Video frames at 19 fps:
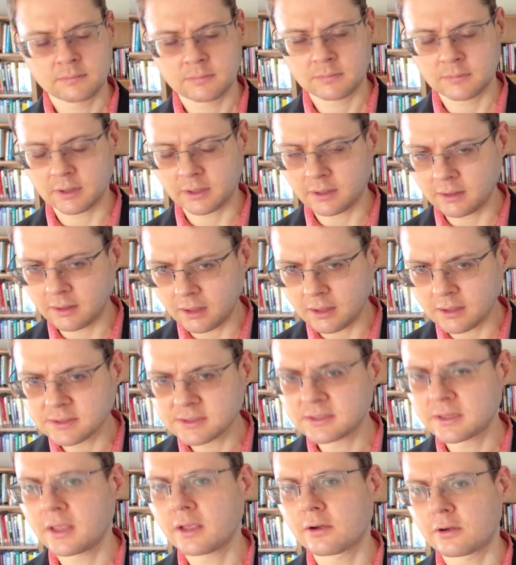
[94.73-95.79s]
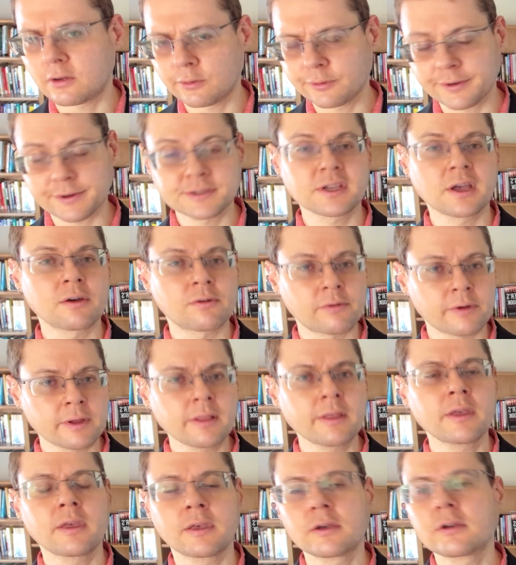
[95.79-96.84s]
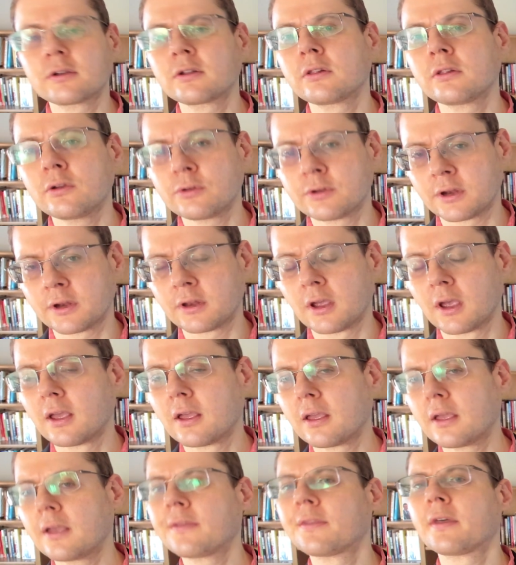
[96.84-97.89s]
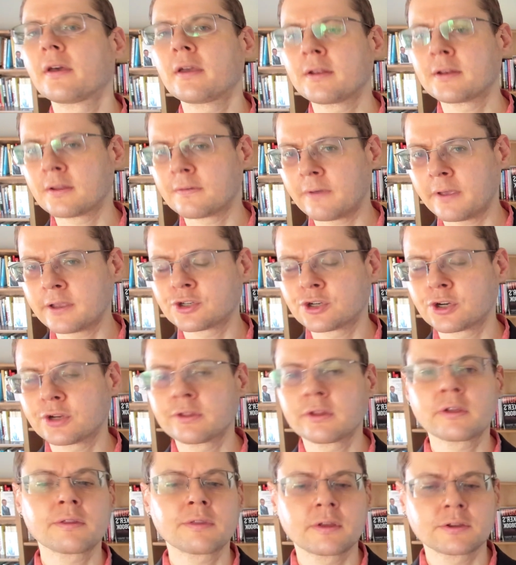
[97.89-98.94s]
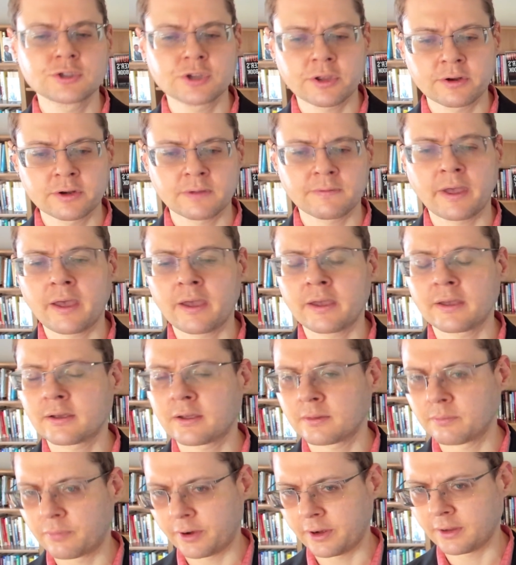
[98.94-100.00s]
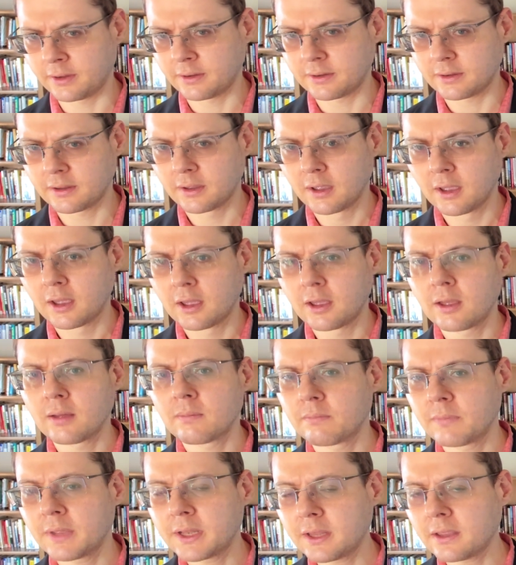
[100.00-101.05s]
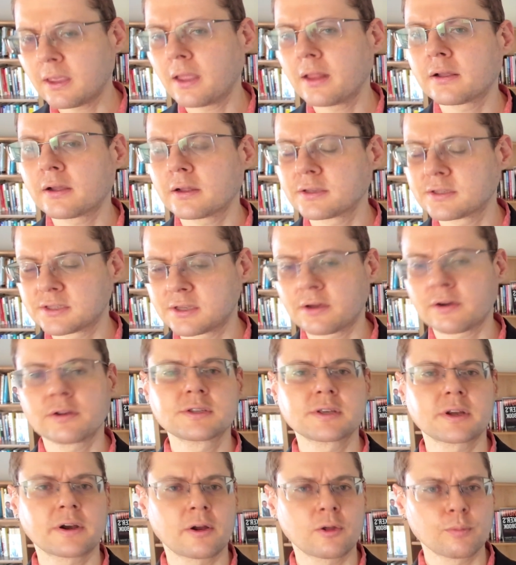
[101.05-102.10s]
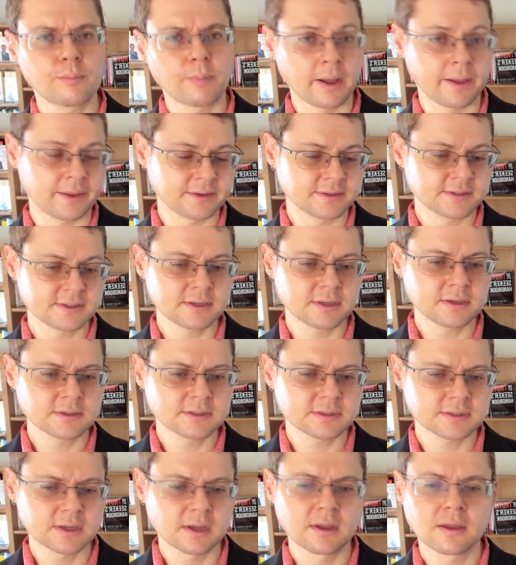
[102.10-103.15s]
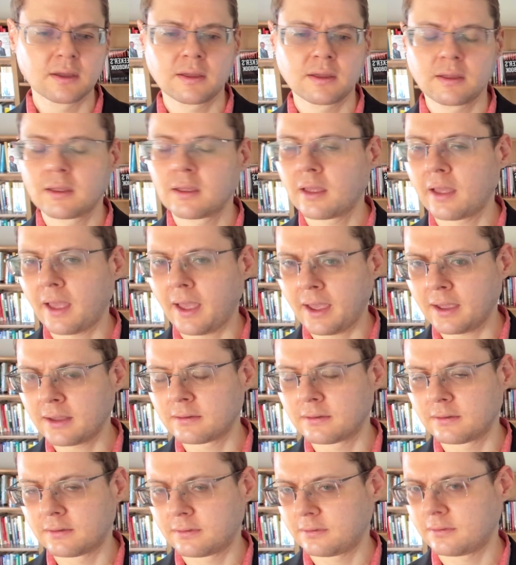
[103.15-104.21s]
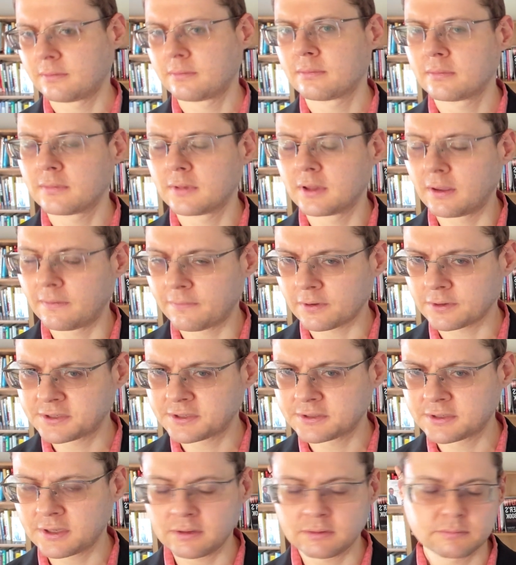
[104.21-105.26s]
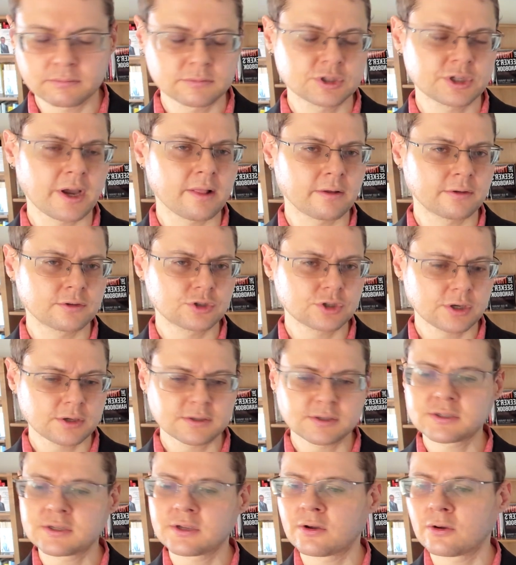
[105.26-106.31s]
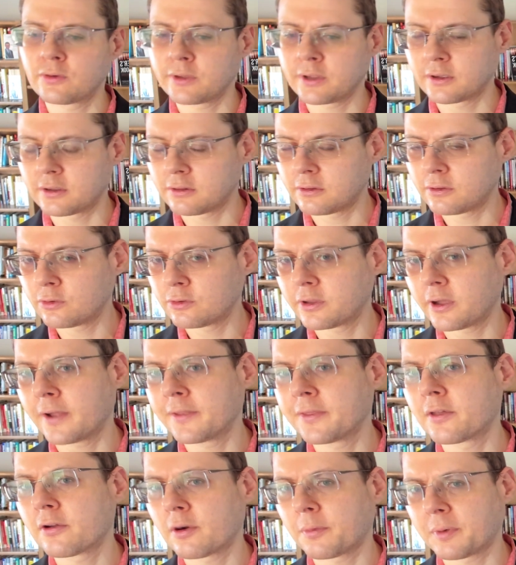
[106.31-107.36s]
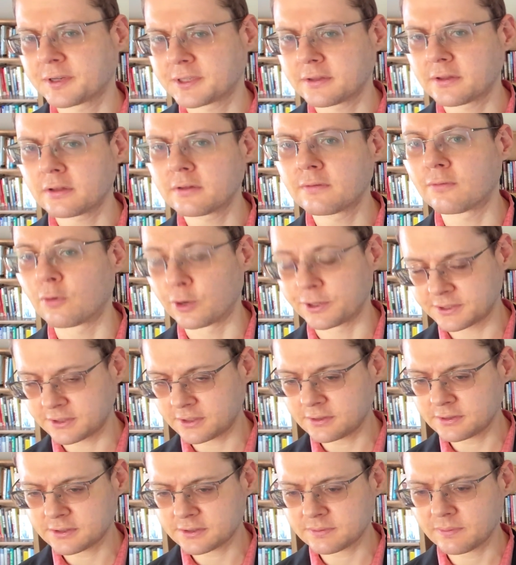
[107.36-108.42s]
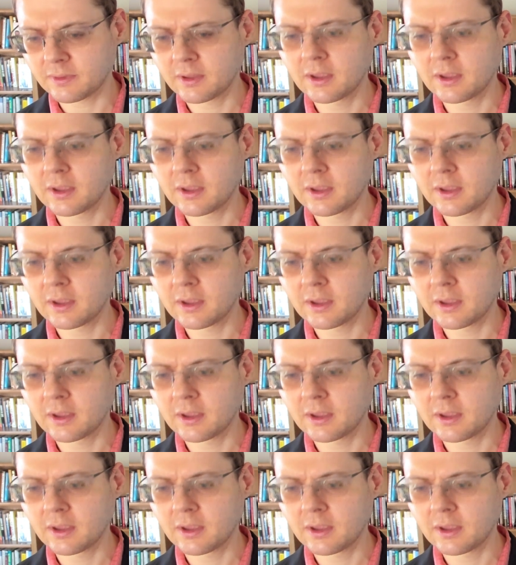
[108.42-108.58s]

the key stakeholders are really included in the innovation that generative AI can bring. Mitigate concerns around biases and diversity challenges, so include underrepresented voices,